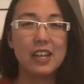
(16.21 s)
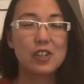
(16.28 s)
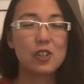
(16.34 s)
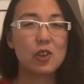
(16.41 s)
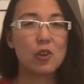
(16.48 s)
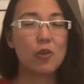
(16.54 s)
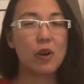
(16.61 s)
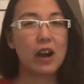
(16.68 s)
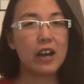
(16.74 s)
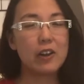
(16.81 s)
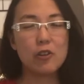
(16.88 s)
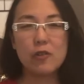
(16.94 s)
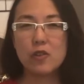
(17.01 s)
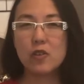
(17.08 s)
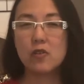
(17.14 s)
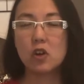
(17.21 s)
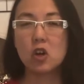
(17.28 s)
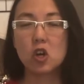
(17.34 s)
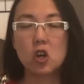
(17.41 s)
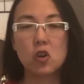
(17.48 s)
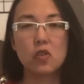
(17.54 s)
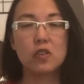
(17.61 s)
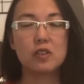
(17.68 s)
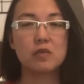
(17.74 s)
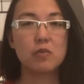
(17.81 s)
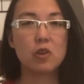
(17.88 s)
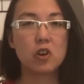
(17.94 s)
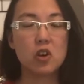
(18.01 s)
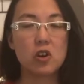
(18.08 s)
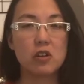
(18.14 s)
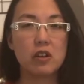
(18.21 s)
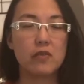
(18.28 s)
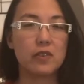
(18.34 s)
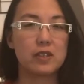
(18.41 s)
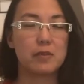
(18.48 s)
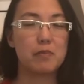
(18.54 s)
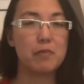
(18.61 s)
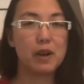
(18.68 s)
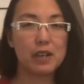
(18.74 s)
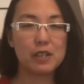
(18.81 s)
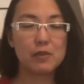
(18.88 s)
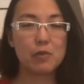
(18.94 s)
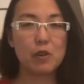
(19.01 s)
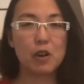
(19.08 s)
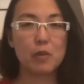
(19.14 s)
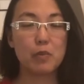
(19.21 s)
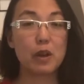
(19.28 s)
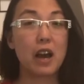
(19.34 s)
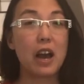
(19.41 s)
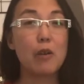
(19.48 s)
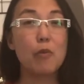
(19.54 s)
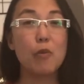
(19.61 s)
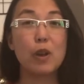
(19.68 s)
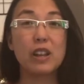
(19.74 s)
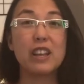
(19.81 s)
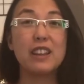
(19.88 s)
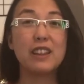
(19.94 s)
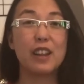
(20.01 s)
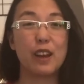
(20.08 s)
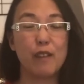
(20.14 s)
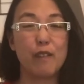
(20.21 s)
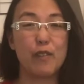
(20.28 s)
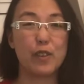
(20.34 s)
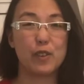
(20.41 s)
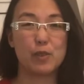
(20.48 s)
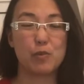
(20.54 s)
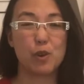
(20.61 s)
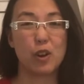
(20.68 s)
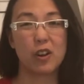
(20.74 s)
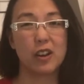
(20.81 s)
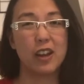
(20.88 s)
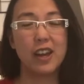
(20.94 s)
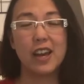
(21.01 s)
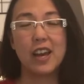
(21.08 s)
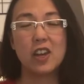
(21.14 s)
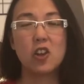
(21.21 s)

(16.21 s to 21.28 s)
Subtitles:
So I don't know if you've heard this word, if it's a buzzword, but I really love this word.